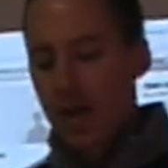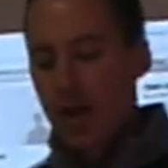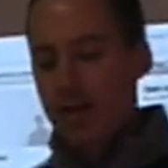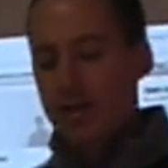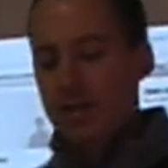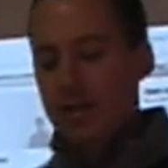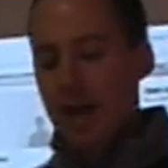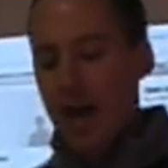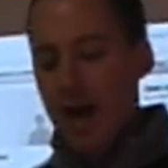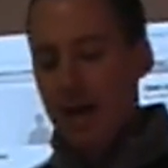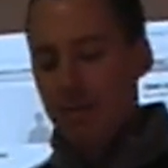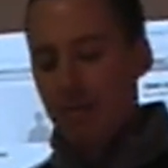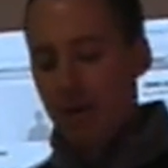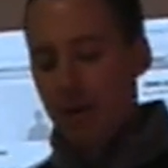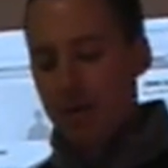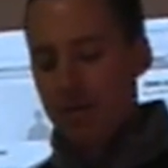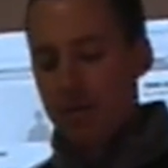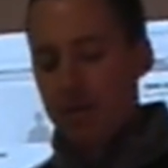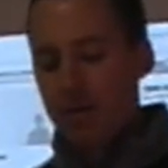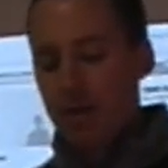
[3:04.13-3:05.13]
It's nine
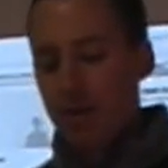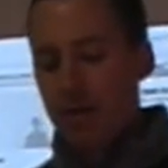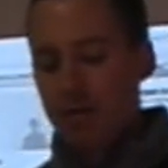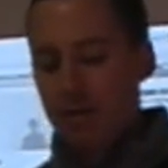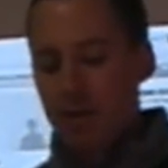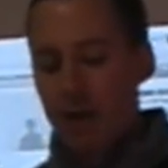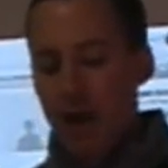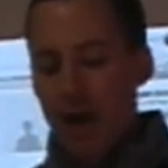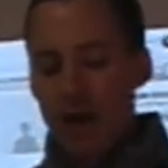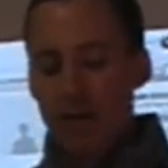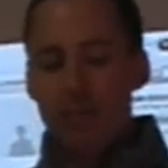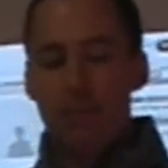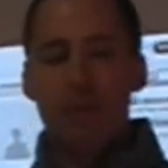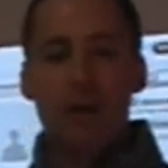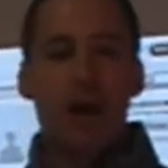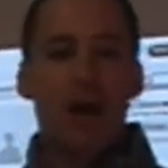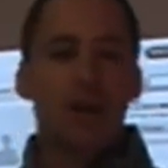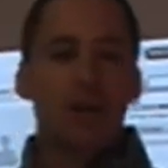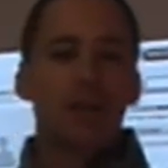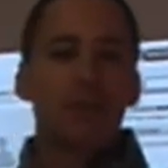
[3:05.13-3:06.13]
malls dot
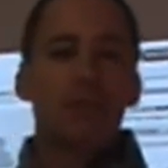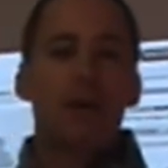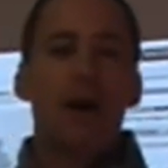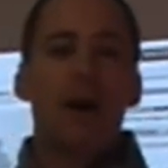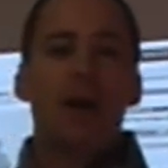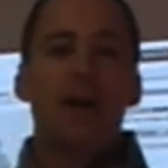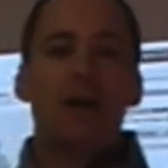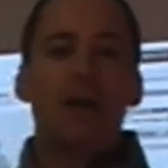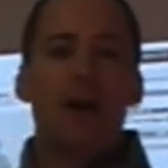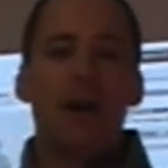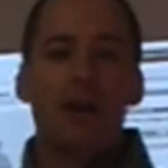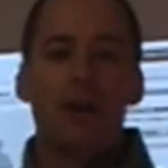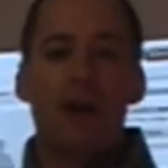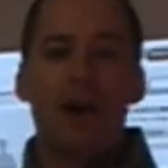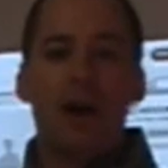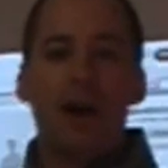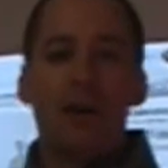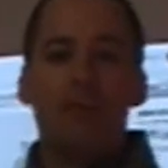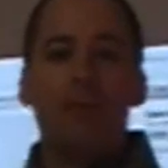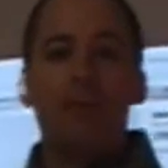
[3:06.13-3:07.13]
blogspot dot
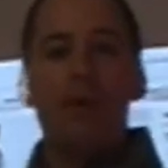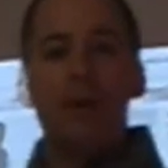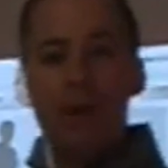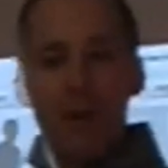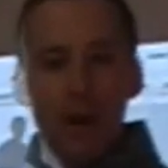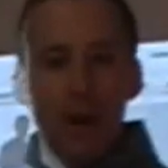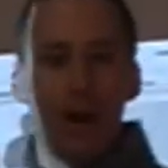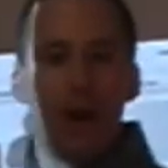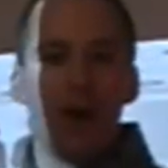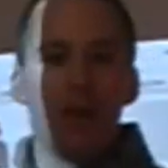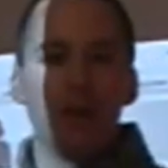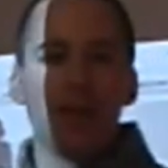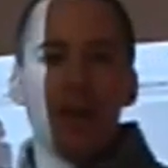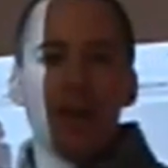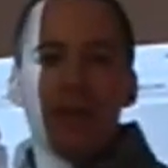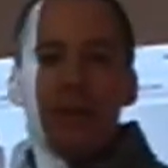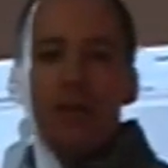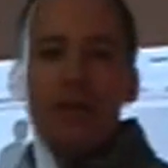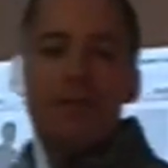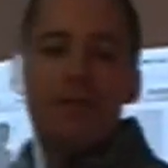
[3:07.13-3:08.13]
com. Alright,
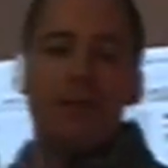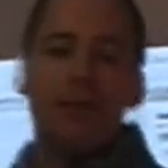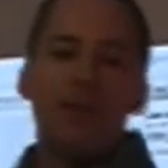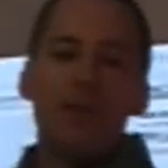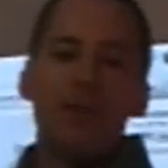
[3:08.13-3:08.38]
thank you for